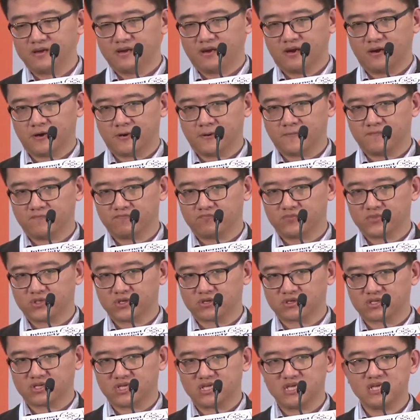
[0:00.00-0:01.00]

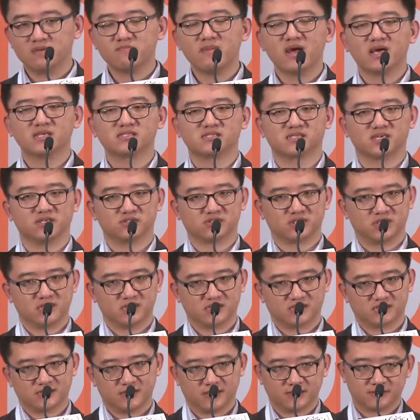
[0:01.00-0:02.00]
The key message
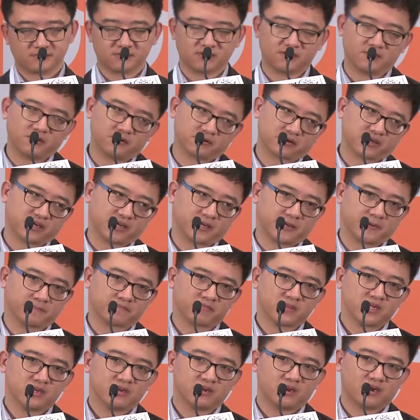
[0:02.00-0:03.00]
is that, okay,
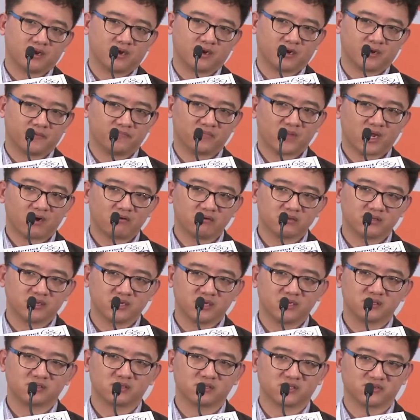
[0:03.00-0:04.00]

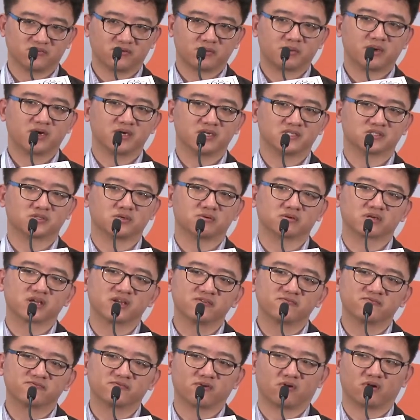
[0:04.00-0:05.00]
nowadays the developer is
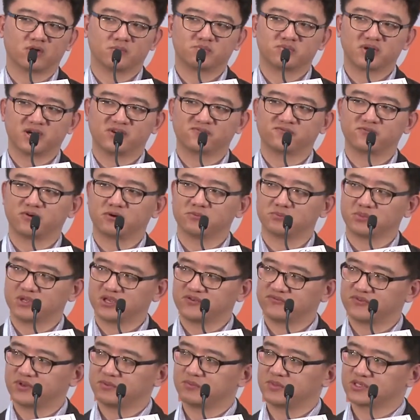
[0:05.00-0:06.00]
looking for a platform
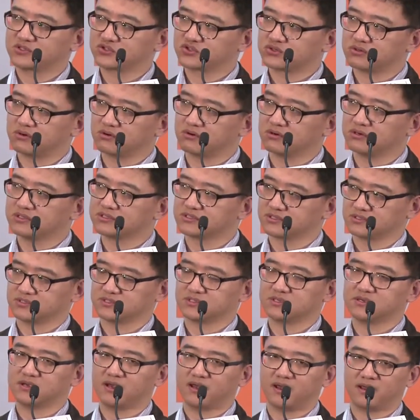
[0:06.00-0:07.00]
giving them
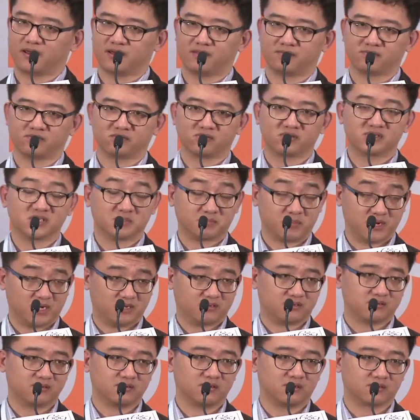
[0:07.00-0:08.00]
choices and speed.
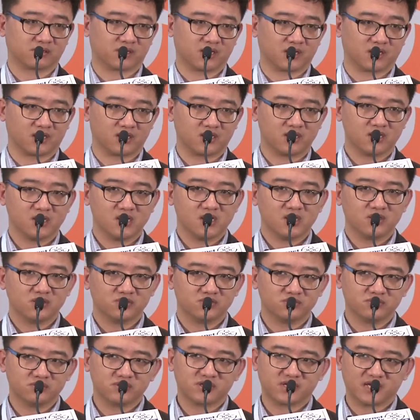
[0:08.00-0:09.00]
Okay,
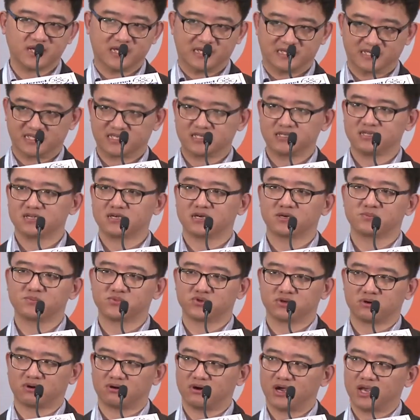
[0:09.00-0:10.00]
you can gear up
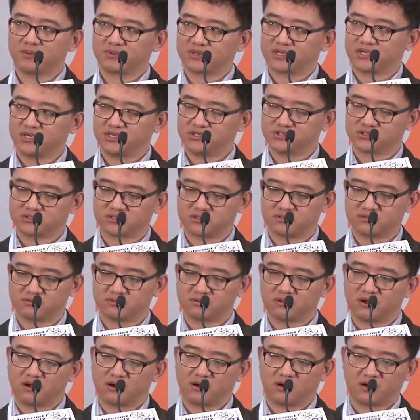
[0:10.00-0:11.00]
your
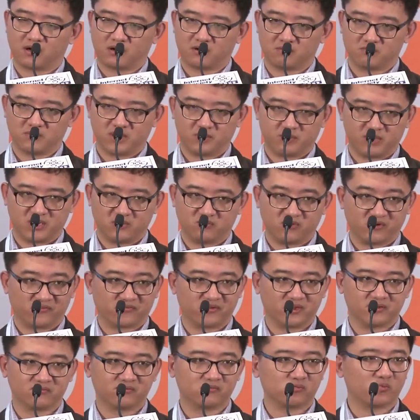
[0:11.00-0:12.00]
application maybe
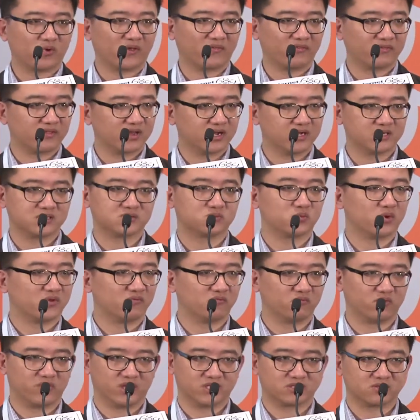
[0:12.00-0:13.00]
within 1 day,
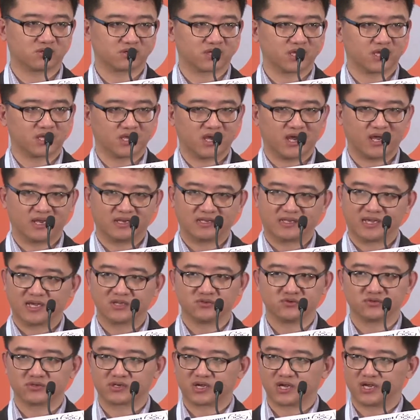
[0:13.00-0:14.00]
1 week. Okay, and then
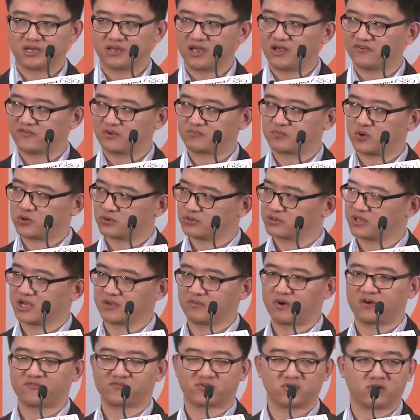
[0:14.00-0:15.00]
you can have a
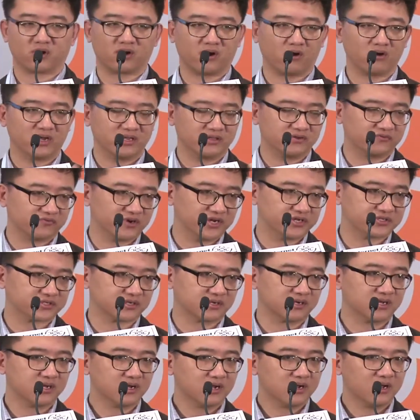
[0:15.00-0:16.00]
prototype of your
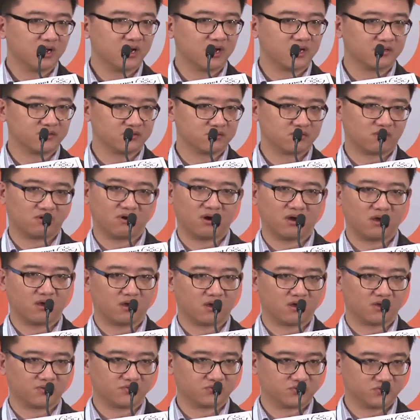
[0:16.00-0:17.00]
innovation and your
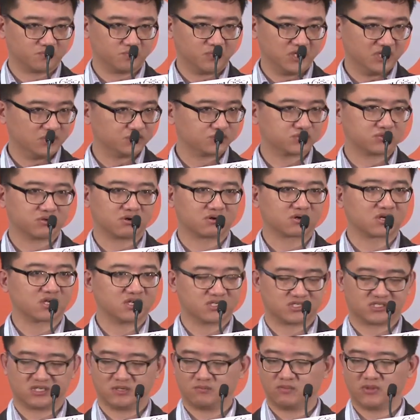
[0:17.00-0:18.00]
to pitch your
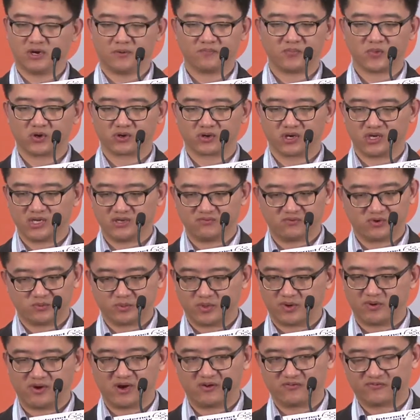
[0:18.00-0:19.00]
customer. Okay, it will
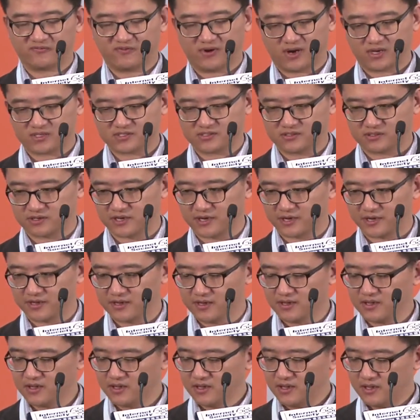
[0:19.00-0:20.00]
be very fast. Okay,
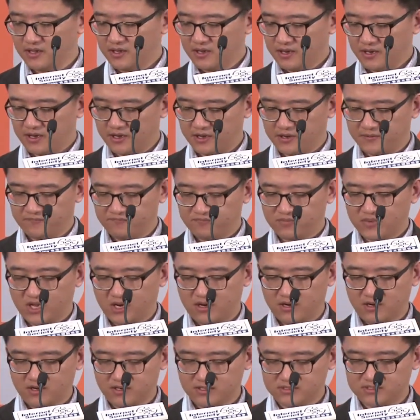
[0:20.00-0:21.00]
and
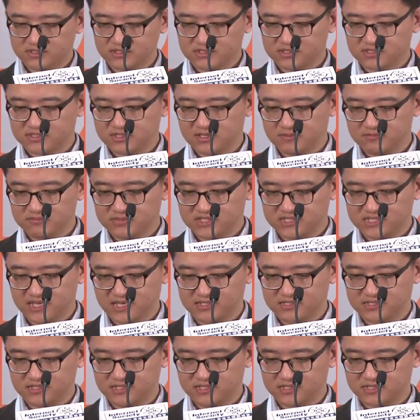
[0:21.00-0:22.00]
just some
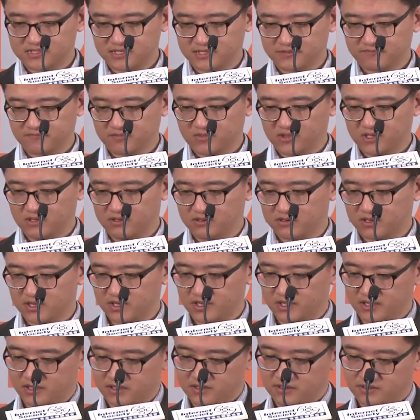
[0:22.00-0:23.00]
statistics.
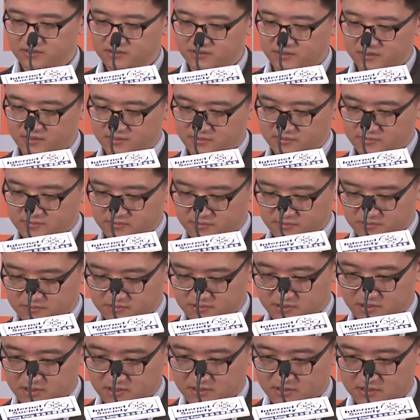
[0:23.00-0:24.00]
Okay.
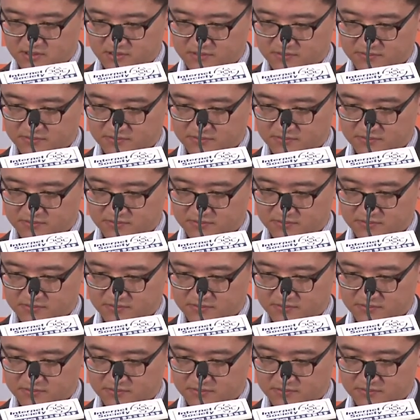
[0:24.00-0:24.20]
Okay.